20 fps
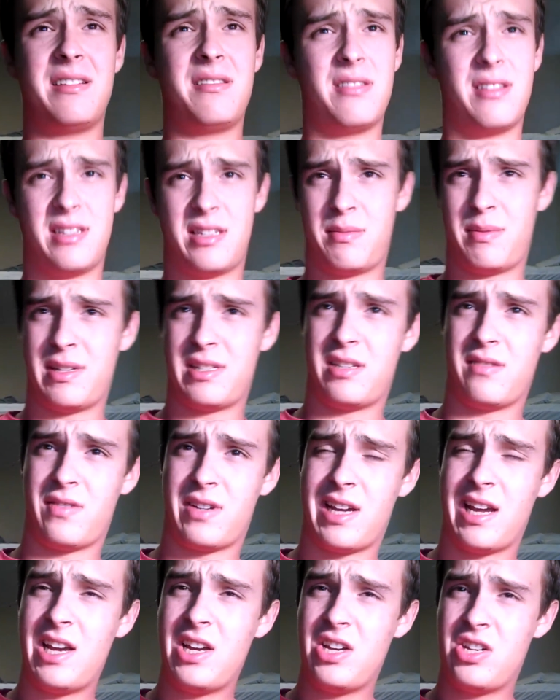near the
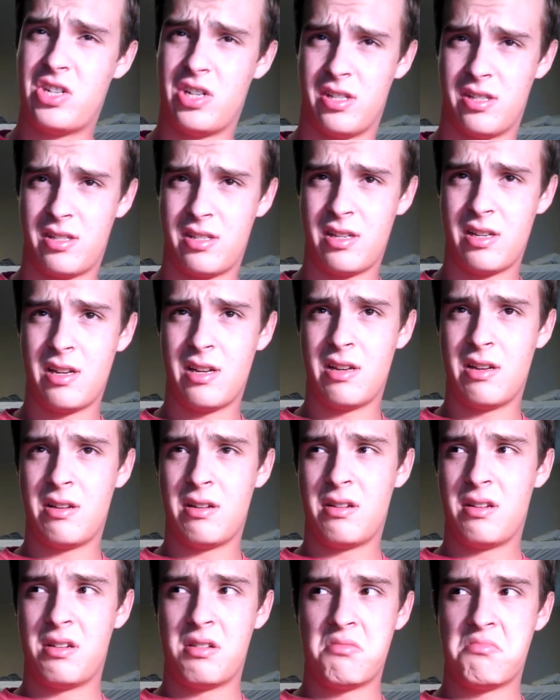specifications.
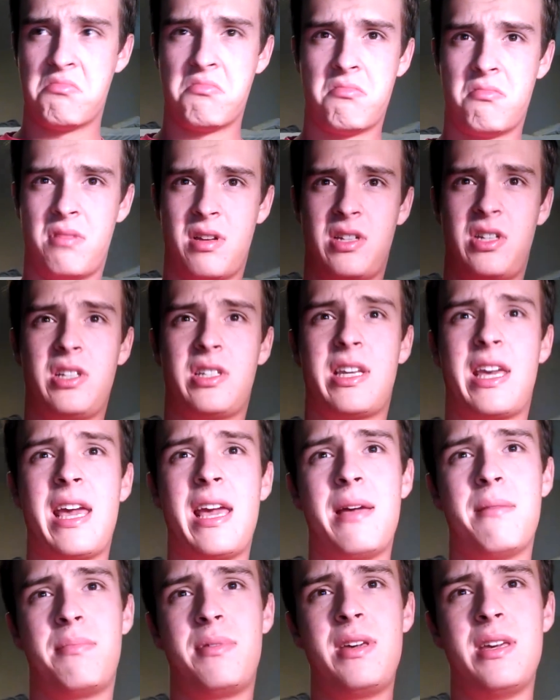Just
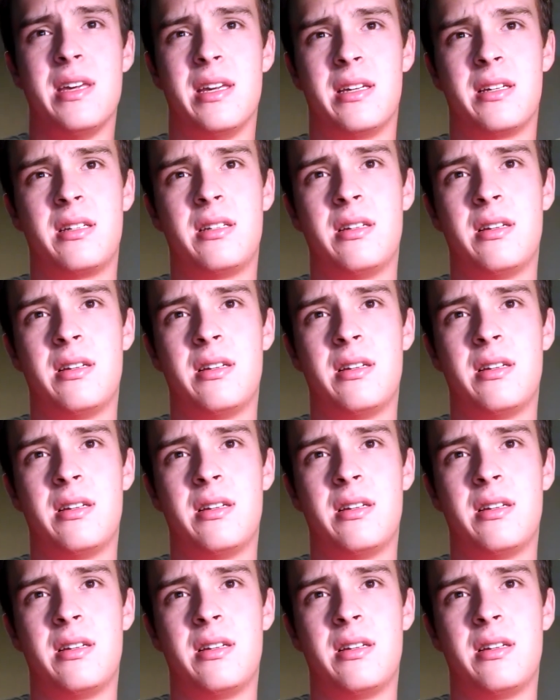can't be.